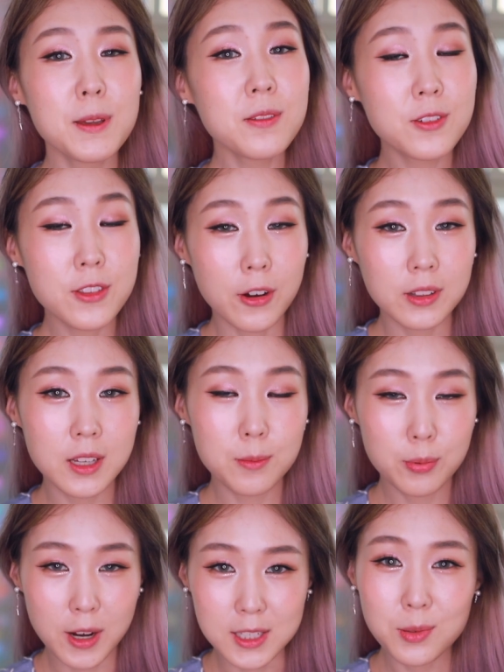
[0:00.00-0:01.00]
I've been thoroughly
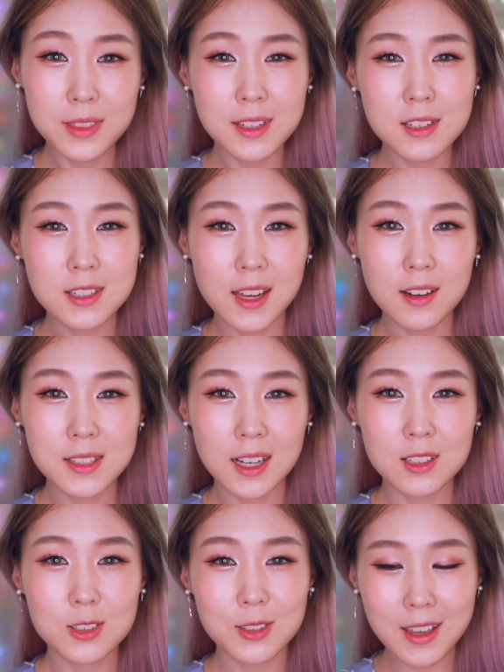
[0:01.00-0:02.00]
impressed with these shadows
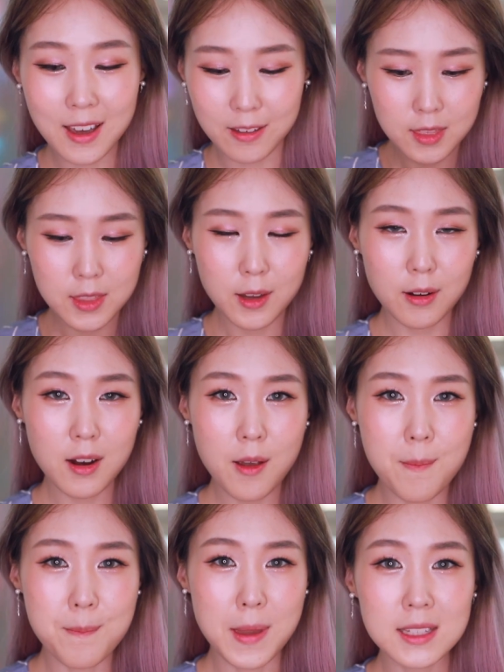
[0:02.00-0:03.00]
actually. They are
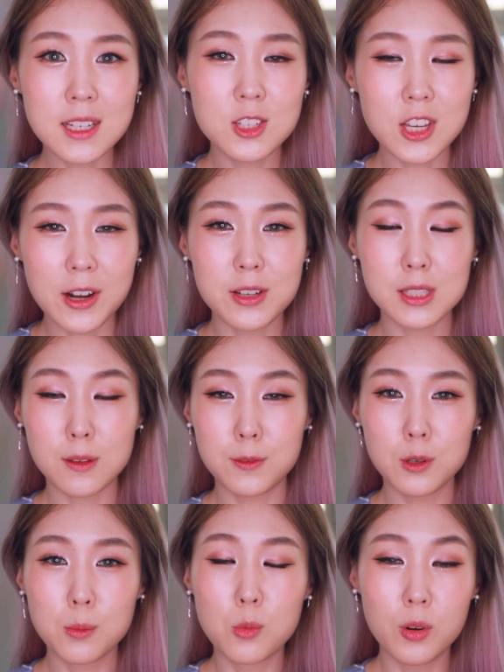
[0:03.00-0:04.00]
amazing shadows
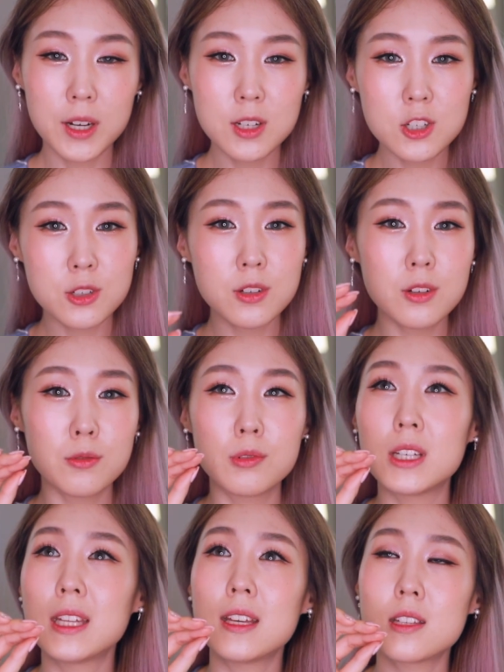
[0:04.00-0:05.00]
if you're more into
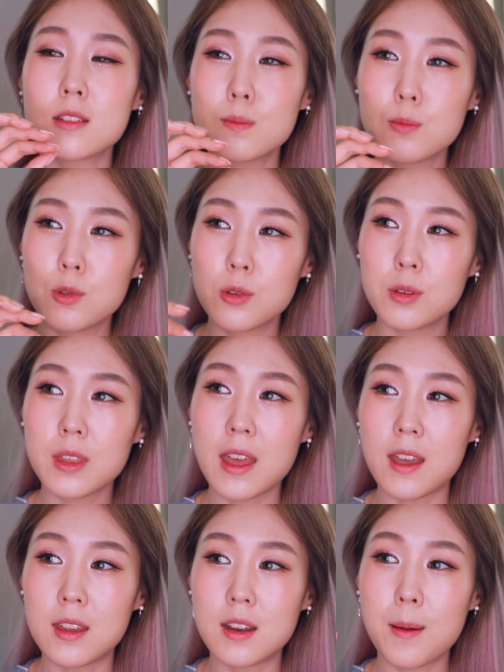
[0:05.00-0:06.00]
really smooth
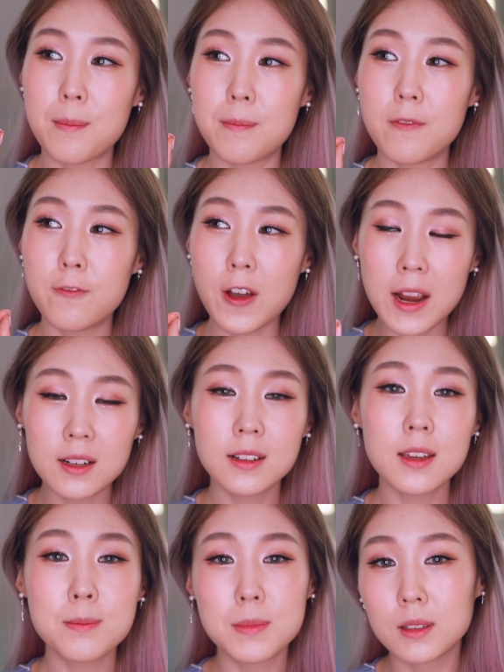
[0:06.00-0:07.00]
and
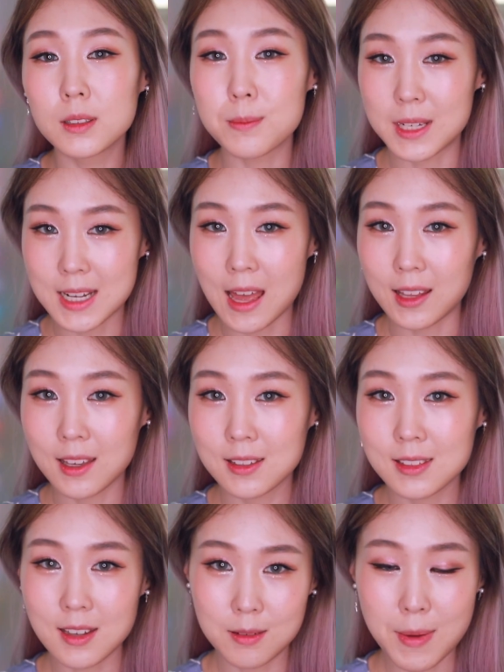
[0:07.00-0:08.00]
finely milled
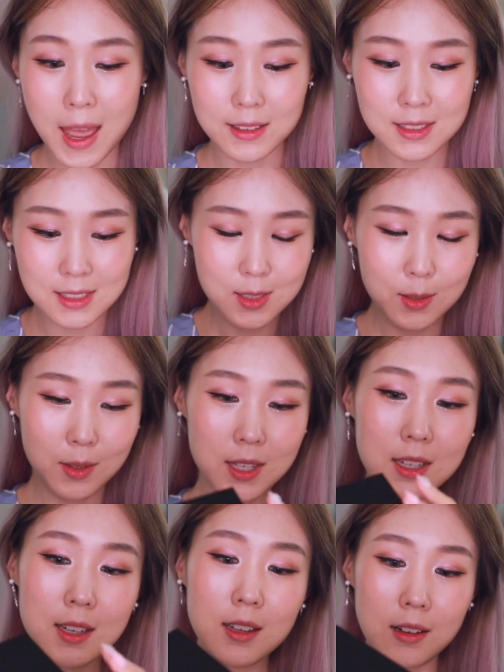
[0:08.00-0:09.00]
metallics and mattes. So
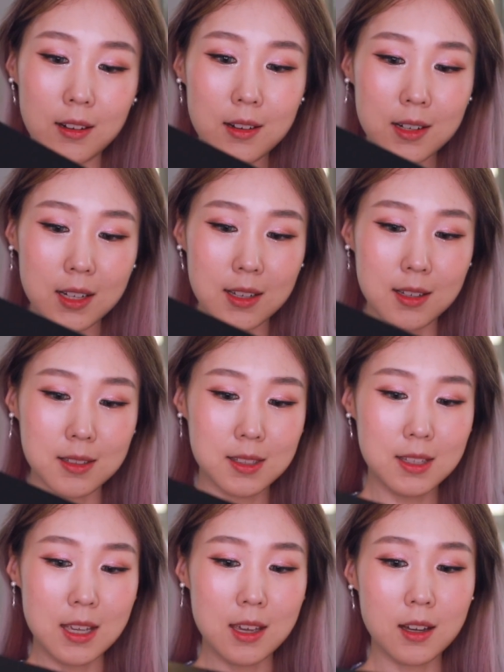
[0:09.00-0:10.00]
here is
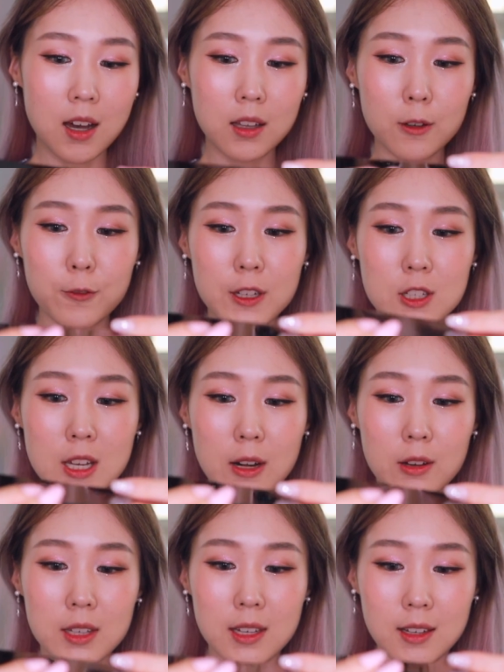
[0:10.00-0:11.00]
the Color Fit
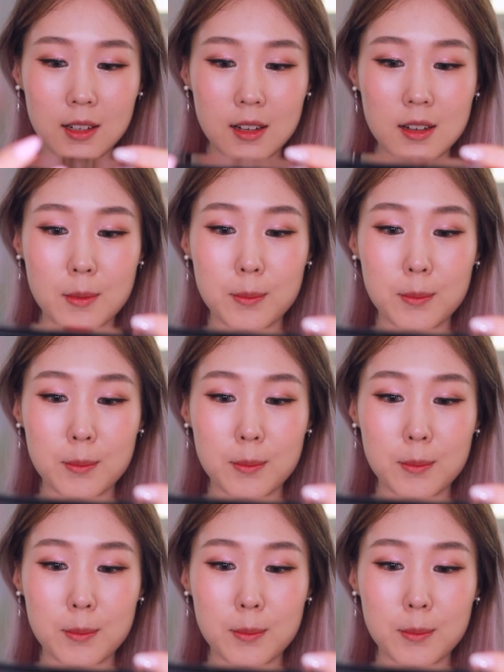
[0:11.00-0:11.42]
Shadow Kit in